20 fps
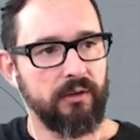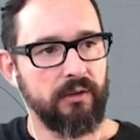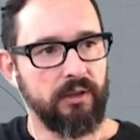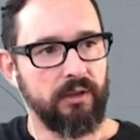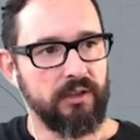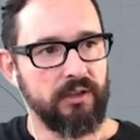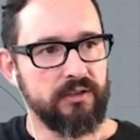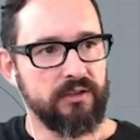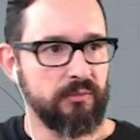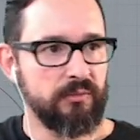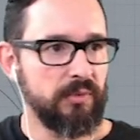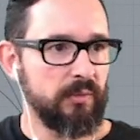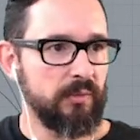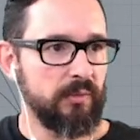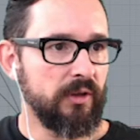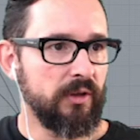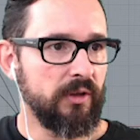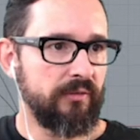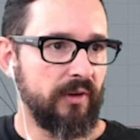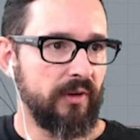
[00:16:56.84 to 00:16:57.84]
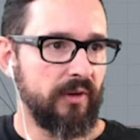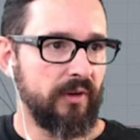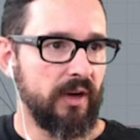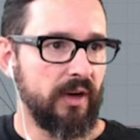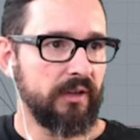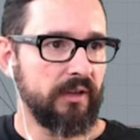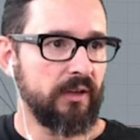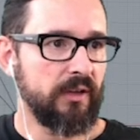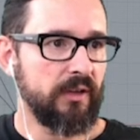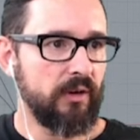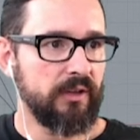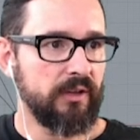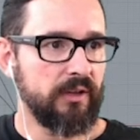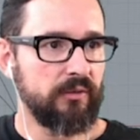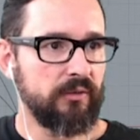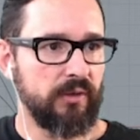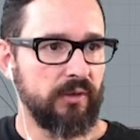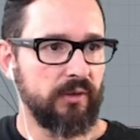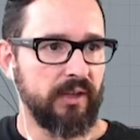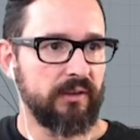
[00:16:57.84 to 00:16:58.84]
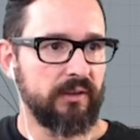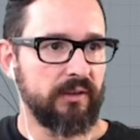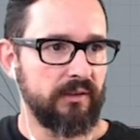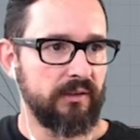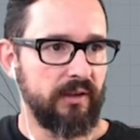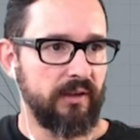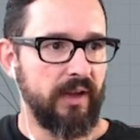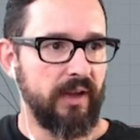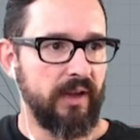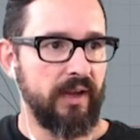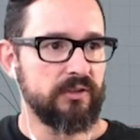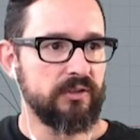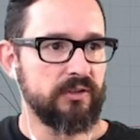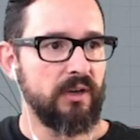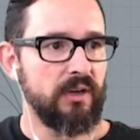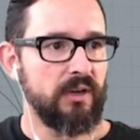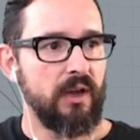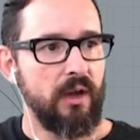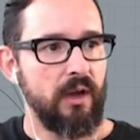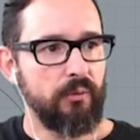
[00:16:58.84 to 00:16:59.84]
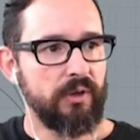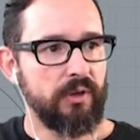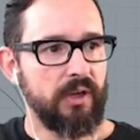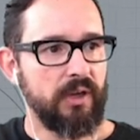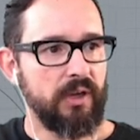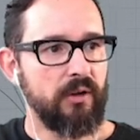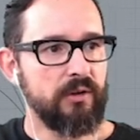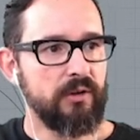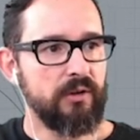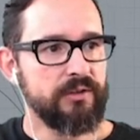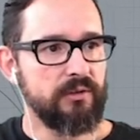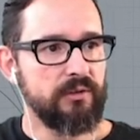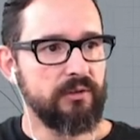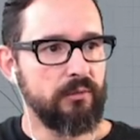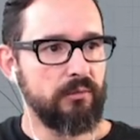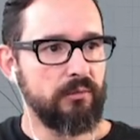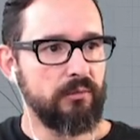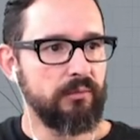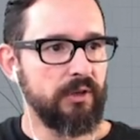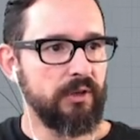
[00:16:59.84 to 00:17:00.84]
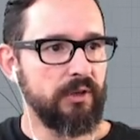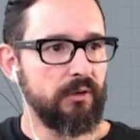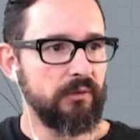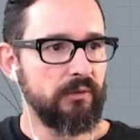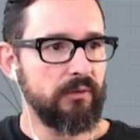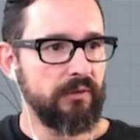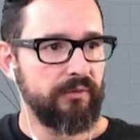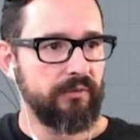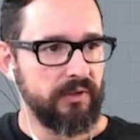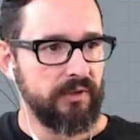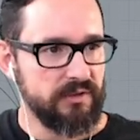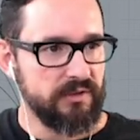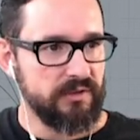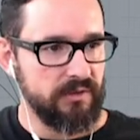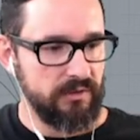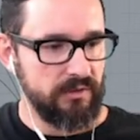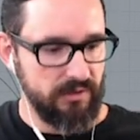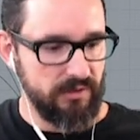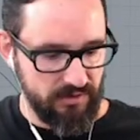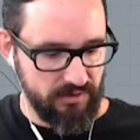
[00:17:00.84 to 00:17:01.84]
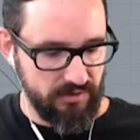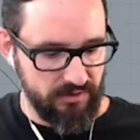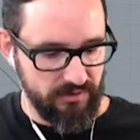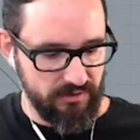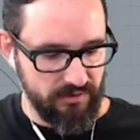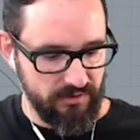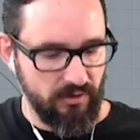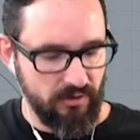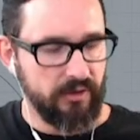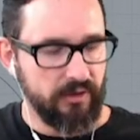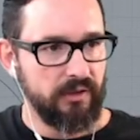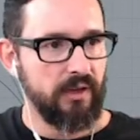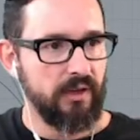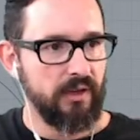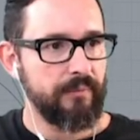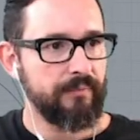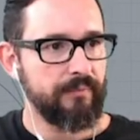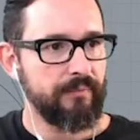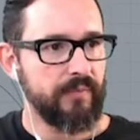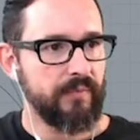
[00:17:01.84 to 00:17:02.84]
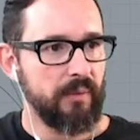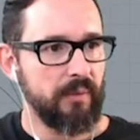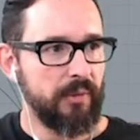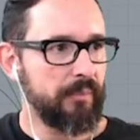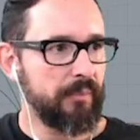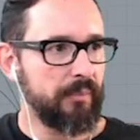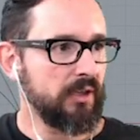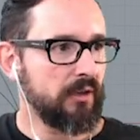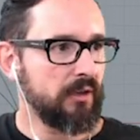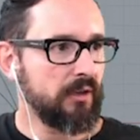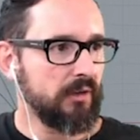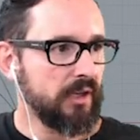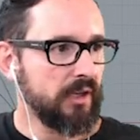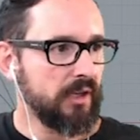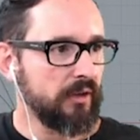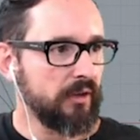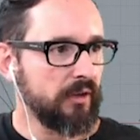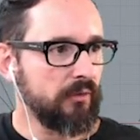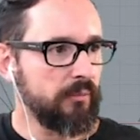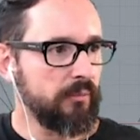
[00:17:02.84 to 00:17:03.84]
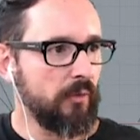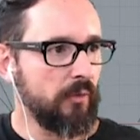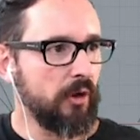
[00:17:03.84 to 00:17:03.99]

needs to be modified according to that edge. We can also, if this is not a perpendicular kind of